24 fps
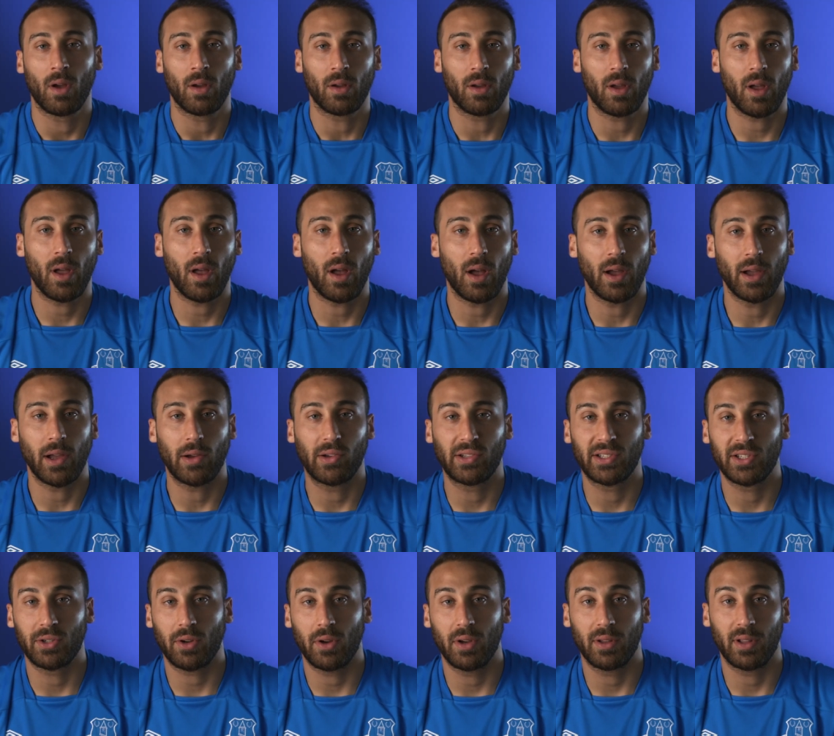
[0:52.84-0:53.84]
Yeah, I
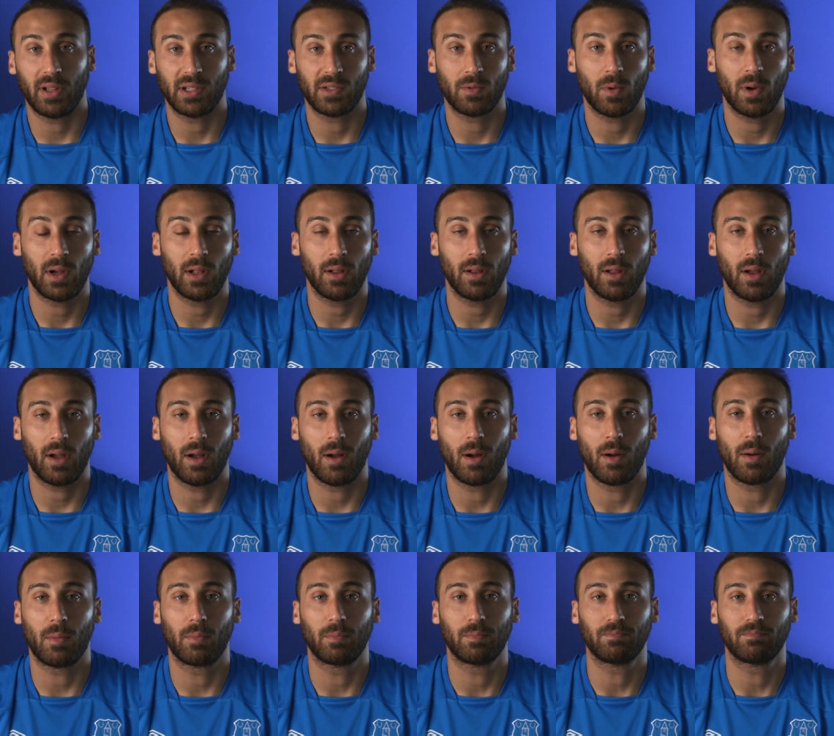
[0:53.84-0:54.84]
enjoyed it as well.
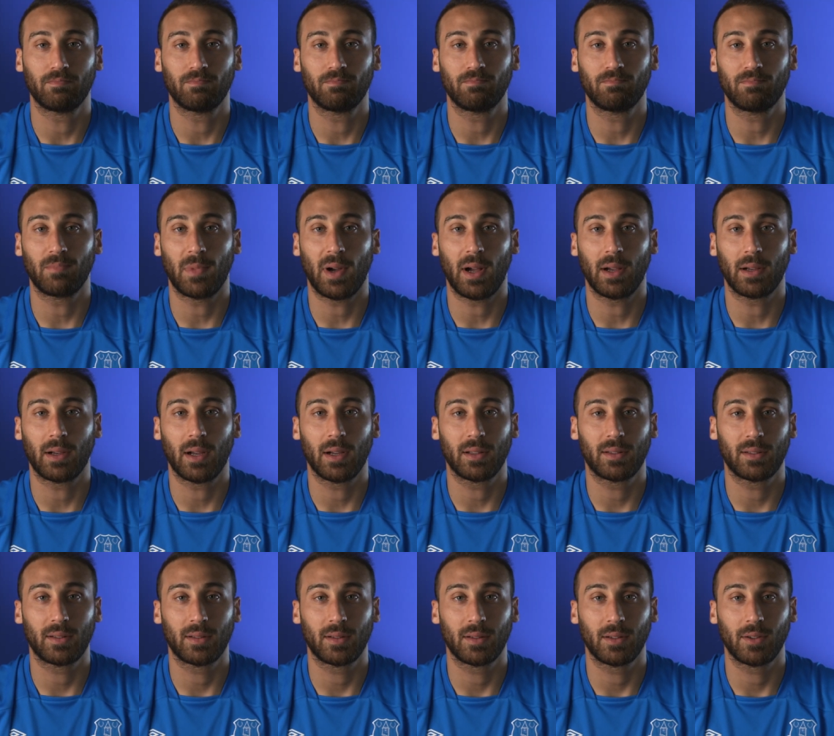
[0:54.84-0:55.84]
I
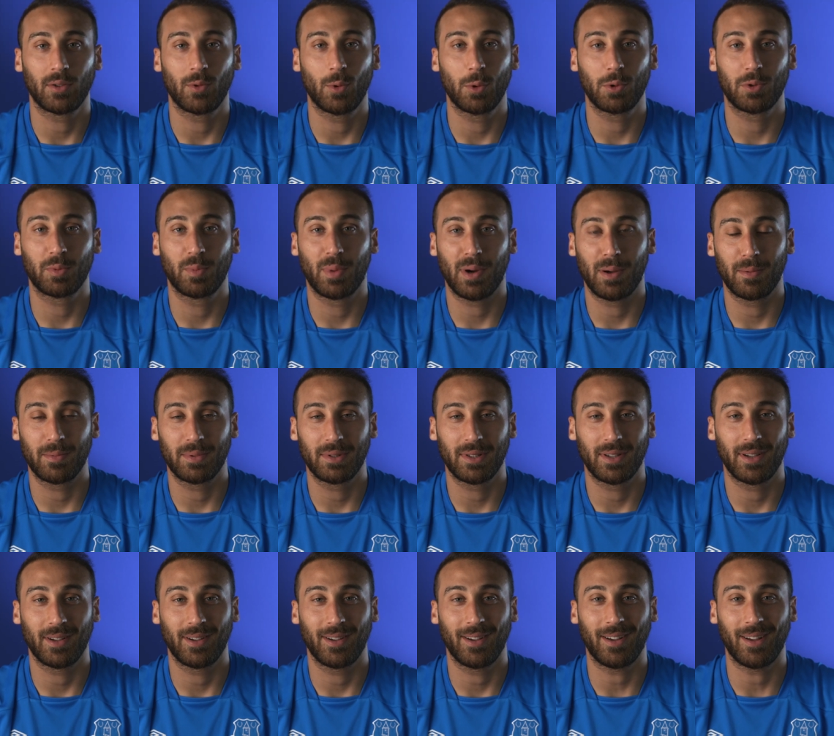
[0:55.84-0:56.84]
got goosebumps
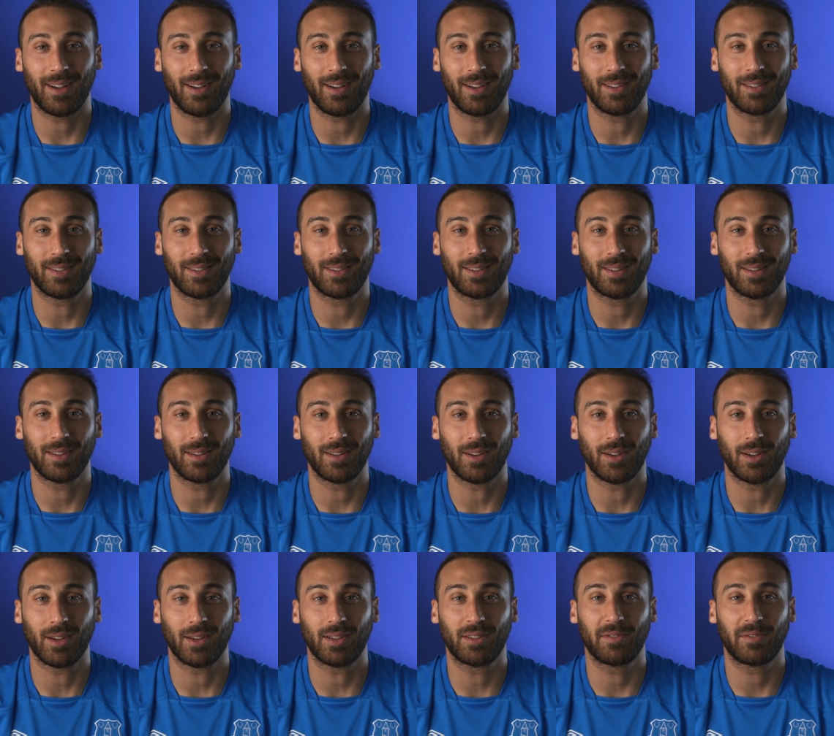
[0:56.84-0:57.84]
and
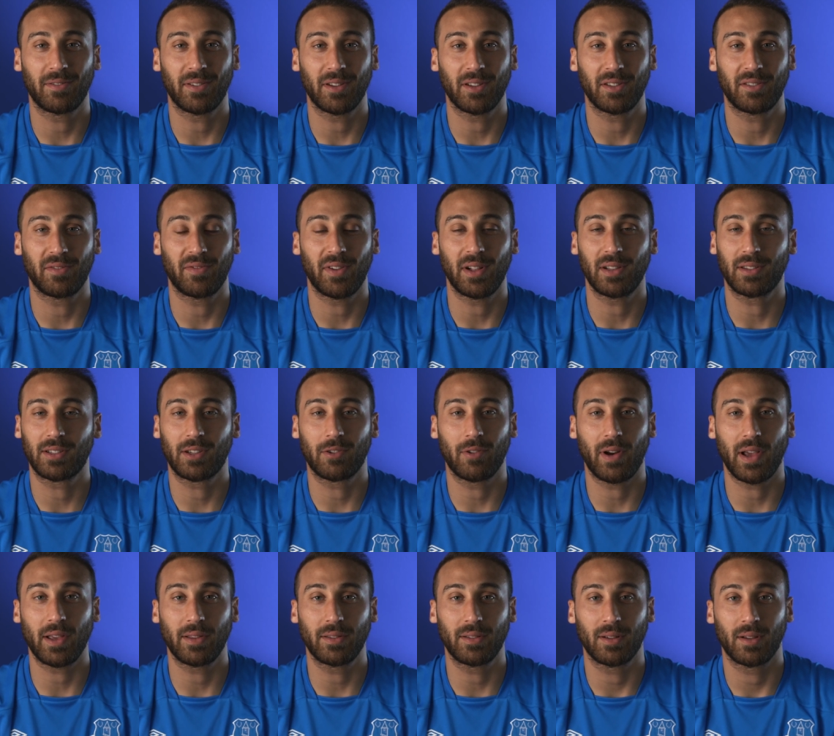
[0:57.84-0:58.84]
it felt
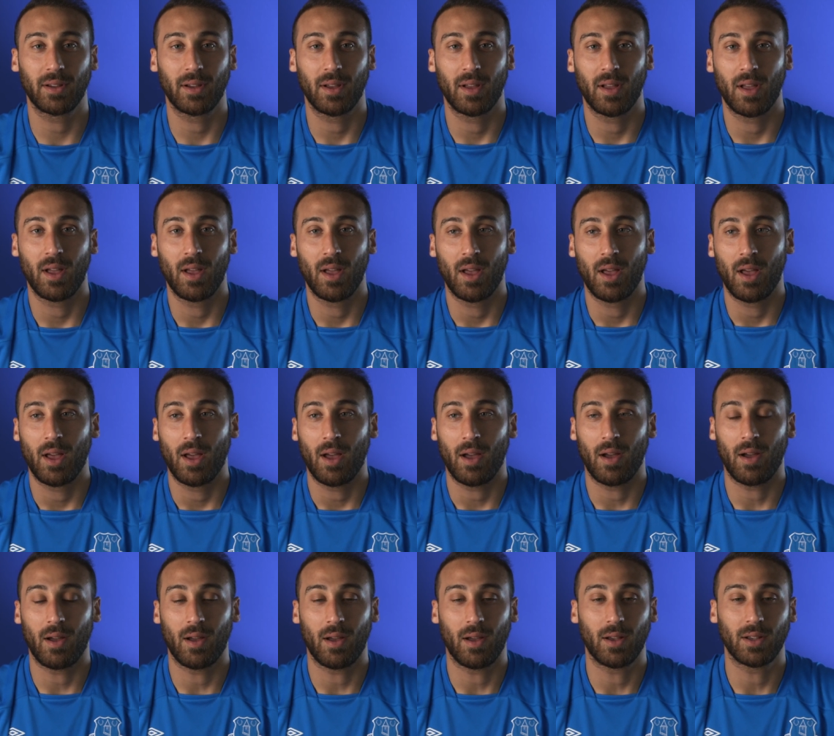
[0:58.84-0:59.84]
great,
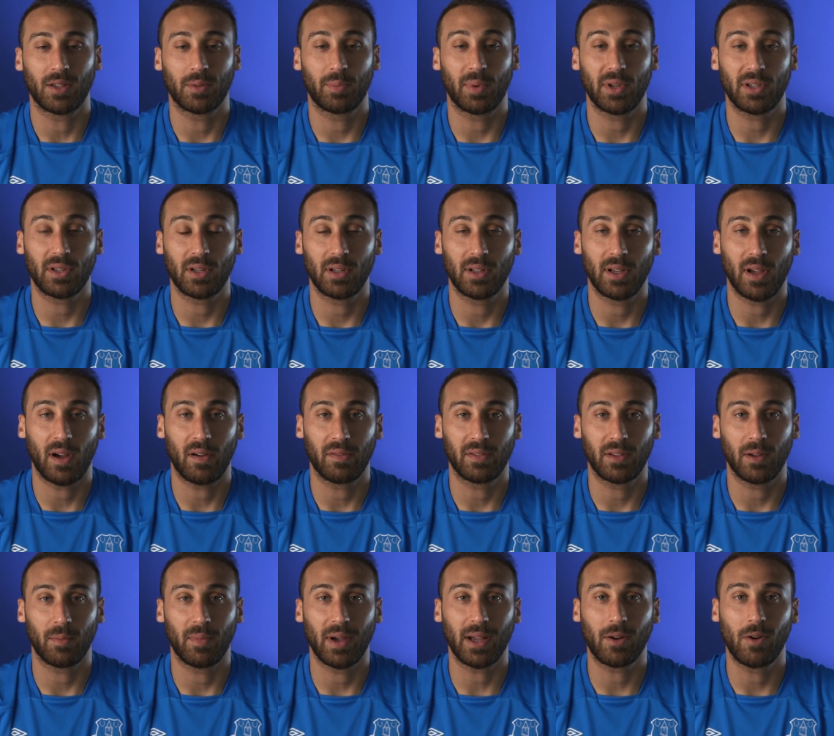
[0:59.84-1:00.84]
especially
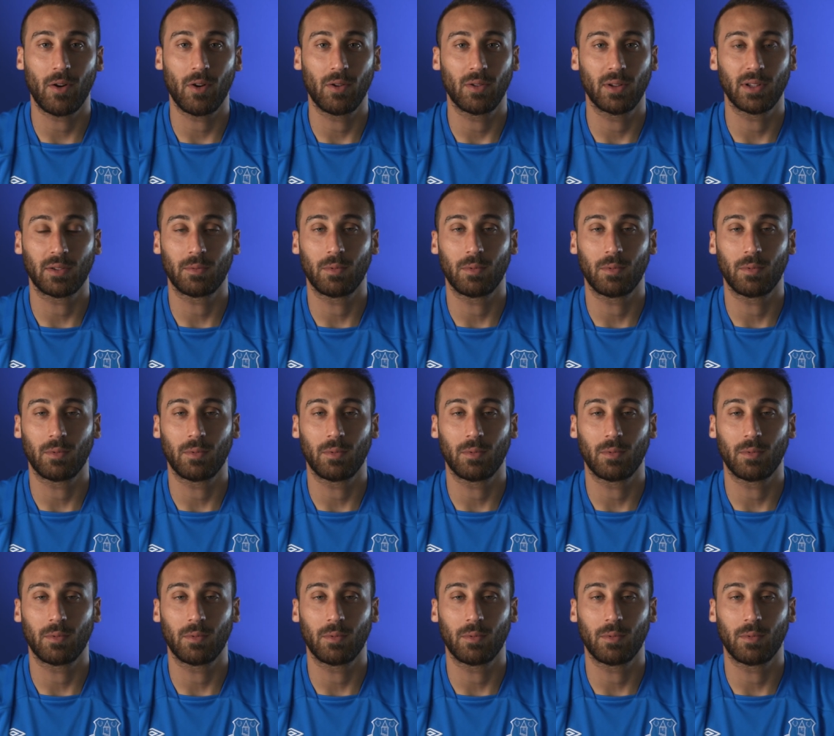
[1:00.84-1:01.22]
after my goal.